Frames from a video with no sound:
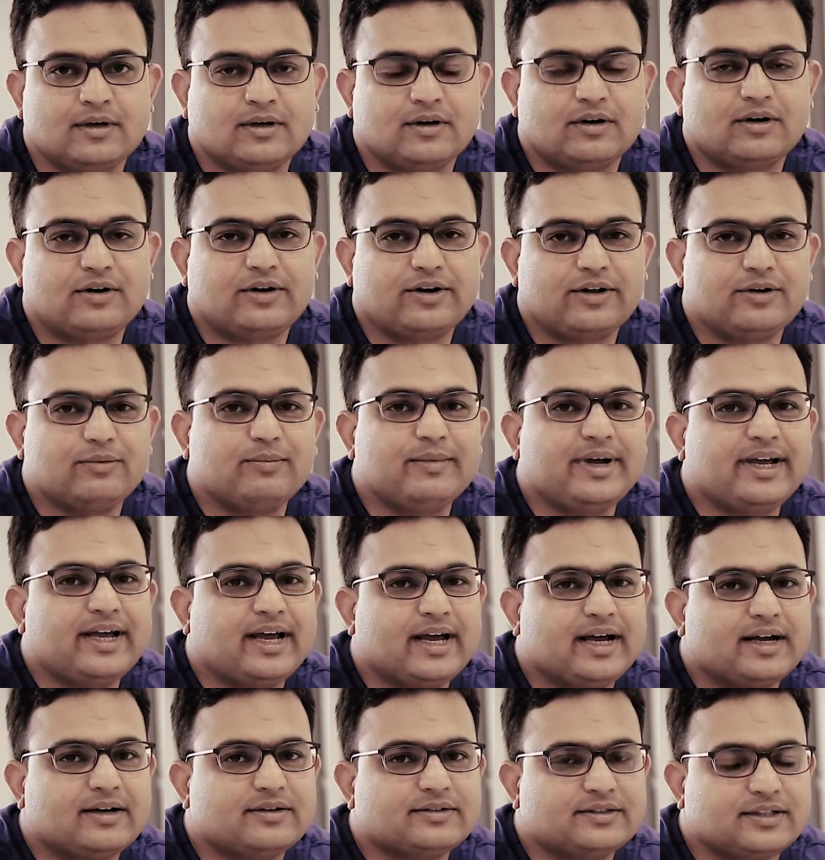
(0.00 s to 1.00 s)
or you may
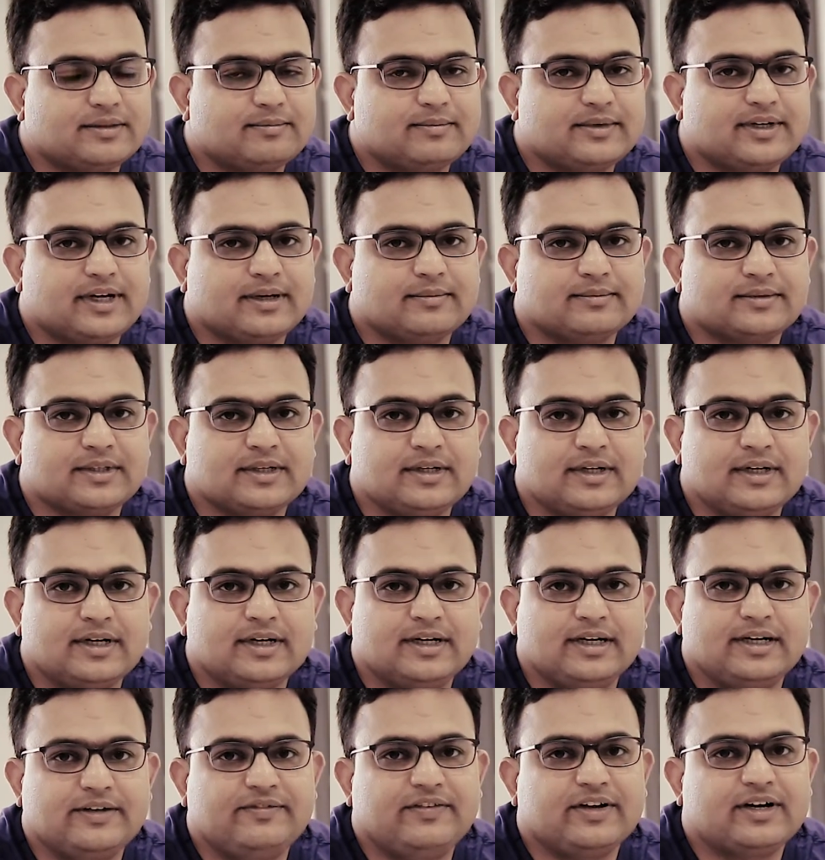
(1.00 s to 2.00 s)
have sometimes
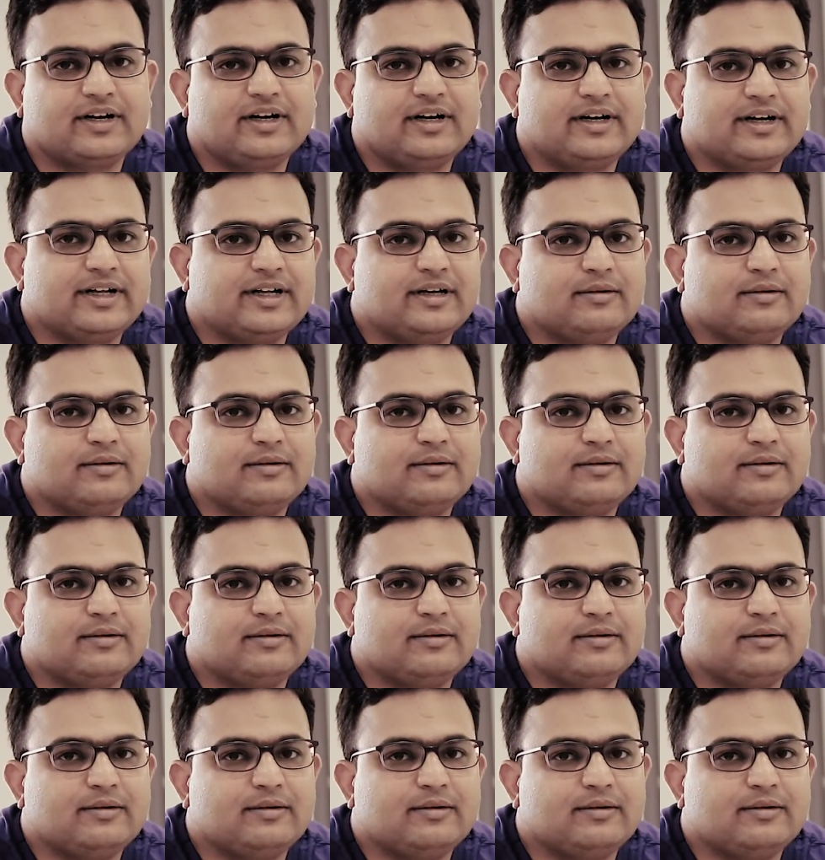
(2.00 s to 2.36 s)
difficulty